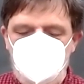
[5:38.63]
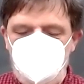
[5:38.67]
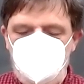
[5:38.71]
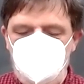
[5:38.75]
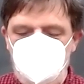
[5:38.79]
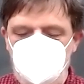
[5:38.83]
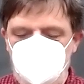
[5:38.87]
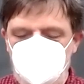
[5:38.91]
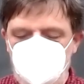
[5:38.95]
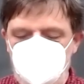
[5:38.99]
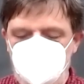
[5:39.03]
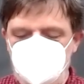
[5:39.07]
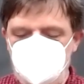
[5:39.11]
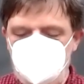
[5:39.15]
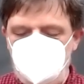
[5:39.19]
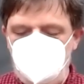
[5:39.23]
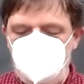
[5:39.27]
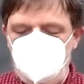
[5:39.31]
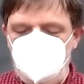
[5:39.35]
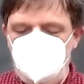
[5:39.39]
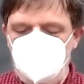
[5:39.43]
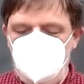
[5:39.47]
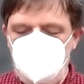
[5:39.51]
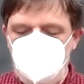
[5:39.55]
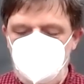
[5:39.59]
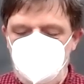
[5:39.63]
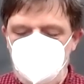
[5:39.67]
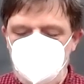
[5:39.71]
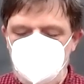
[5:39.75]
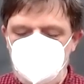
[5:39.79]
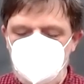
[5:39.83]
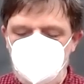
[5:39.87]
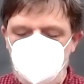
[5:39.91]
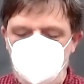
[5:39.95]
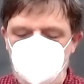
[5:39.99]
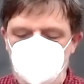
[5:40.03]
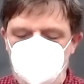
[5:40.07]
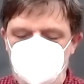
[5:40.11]
feelings or
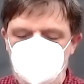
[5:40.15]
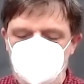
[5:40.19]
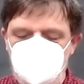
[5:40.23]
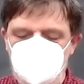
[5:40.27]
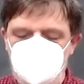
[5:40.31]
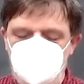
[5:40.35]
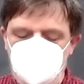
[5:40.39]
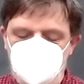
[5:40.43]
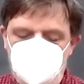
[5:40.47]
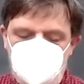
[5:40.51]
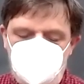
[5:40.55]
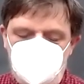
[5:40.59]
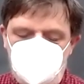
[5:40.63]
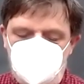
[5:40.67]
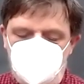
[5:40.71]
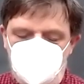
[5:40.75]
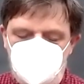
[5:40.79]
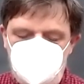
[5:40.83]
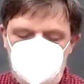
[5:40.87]
opinions, but still,